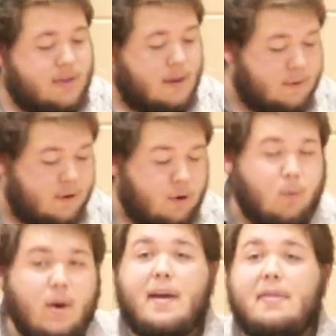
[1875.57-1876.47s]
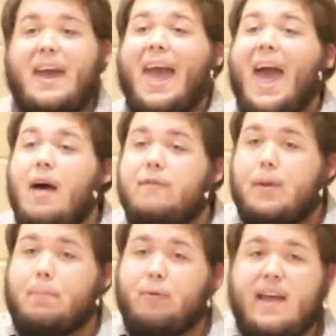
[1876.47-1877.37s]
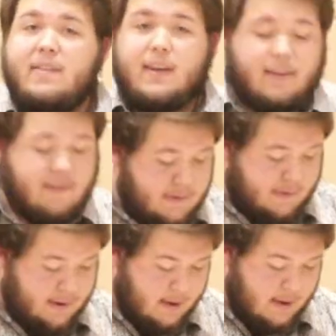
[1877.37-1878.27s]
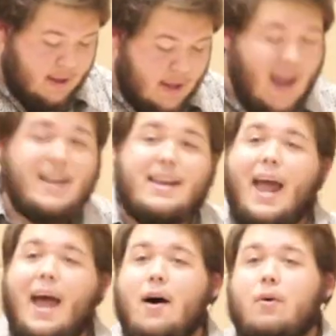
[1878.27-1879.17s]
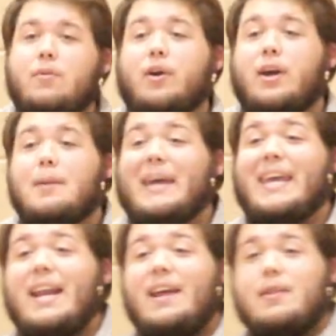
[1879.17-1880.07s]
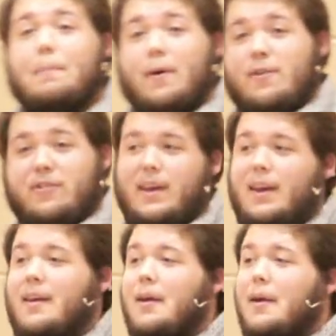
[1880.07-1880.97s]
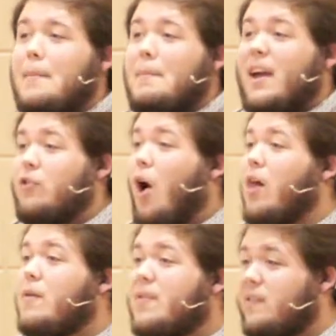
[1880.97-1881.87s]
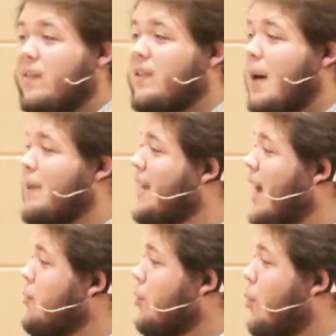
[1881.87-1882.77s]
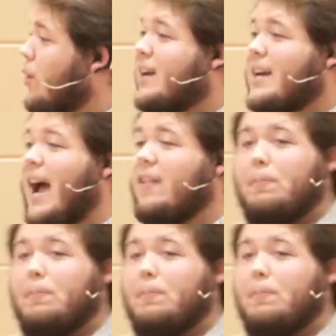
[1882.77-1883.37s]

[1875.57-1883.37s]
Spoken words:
them to, they have the presence, and now they're going to be getting the person. Because all of this is coming together according to God's